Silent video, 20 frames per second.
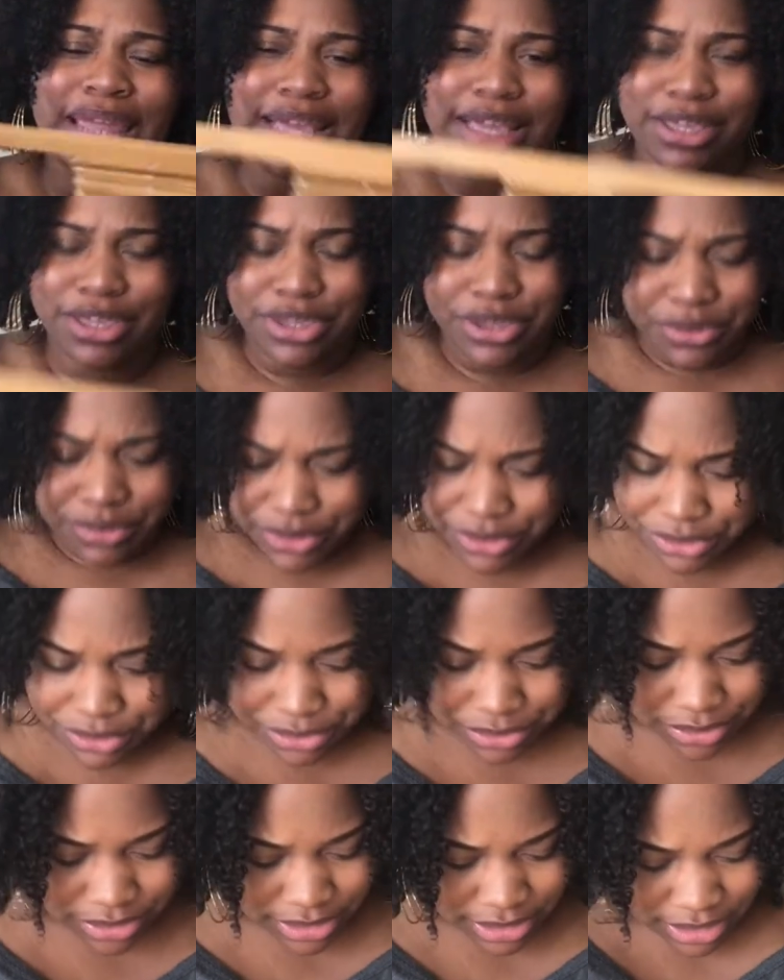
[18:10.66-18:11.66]
like a cute
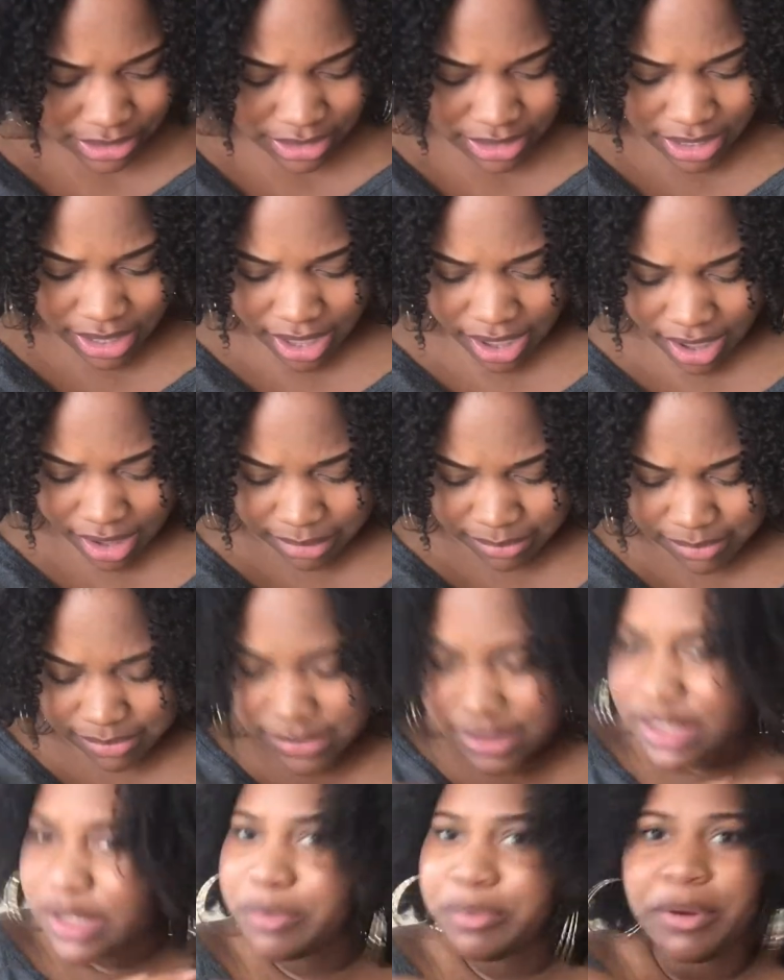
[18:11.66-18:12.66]
little um,
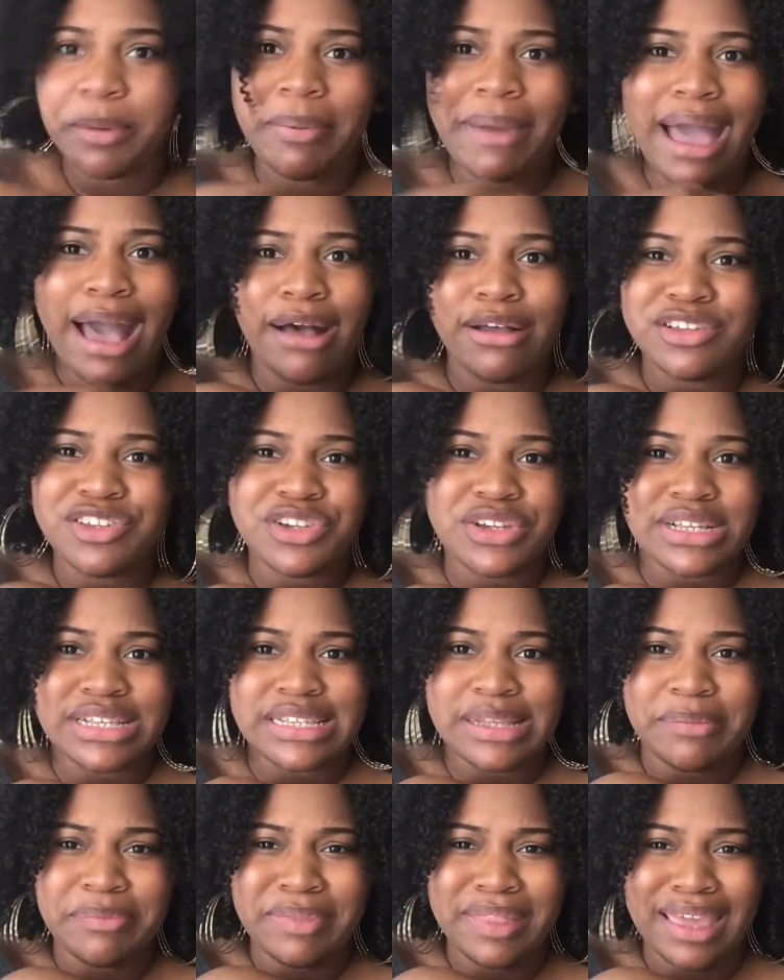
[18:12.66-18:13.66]
zipper pouch or
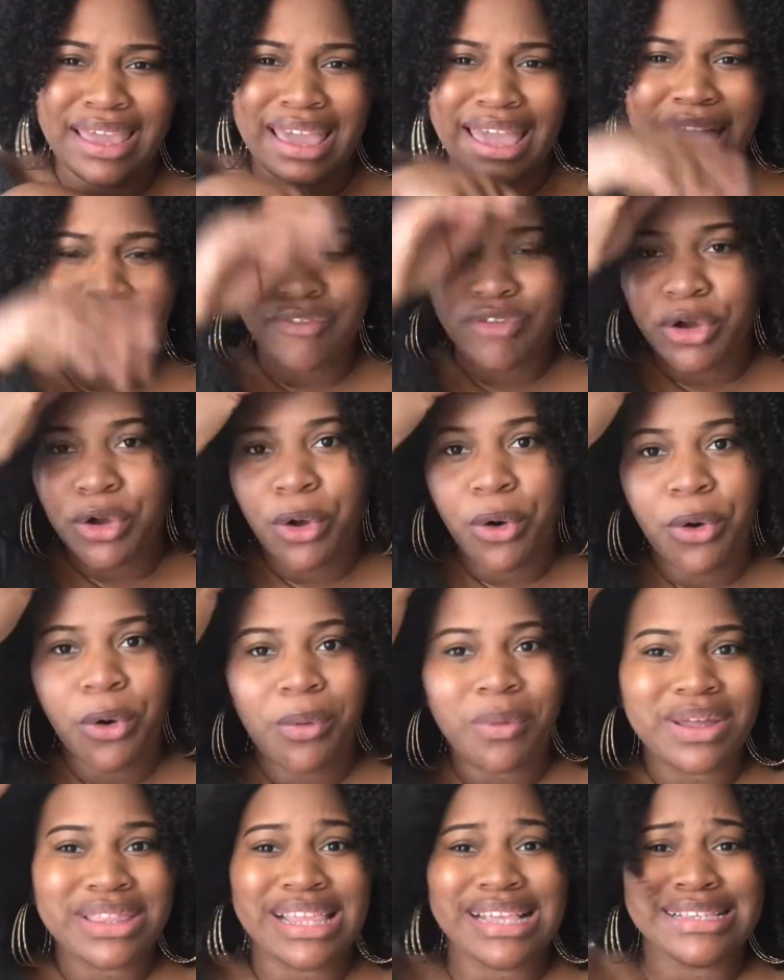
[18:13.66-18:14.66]
something. I have a
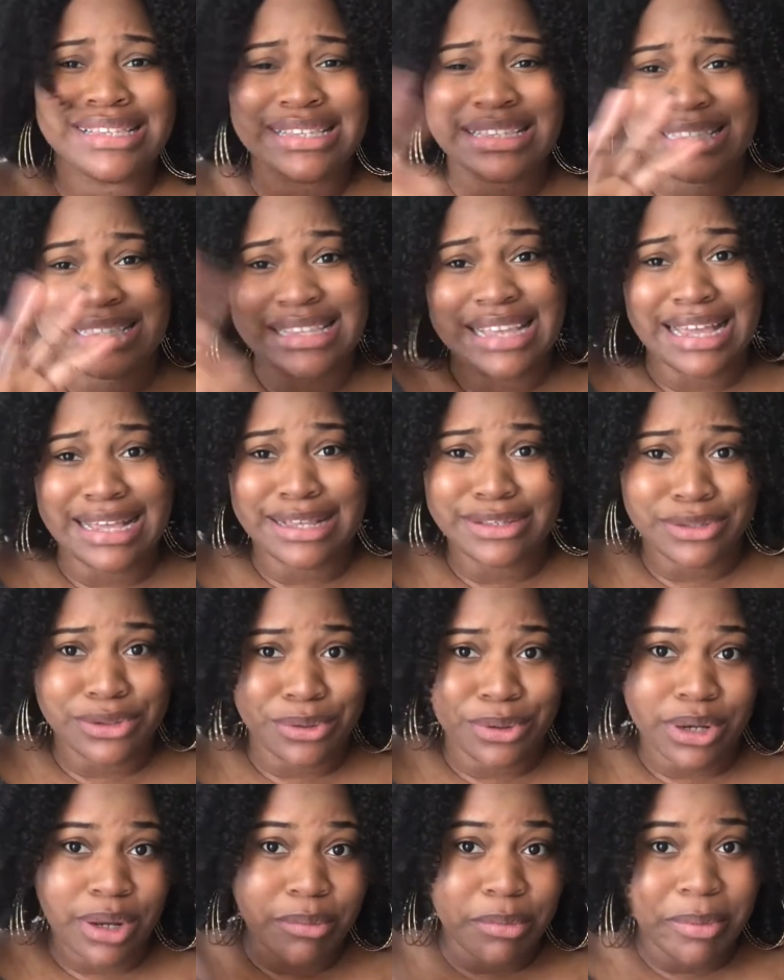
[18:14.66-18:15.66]
gold one that says
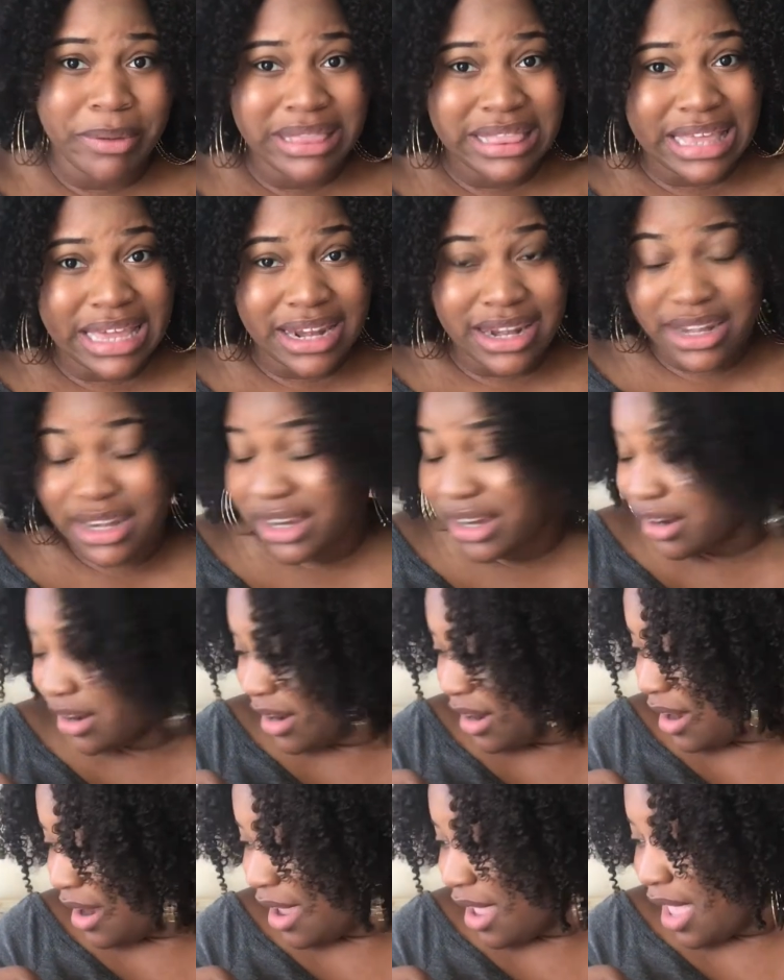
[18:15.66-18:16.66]
Dazzle, and I'm gonna put that in here.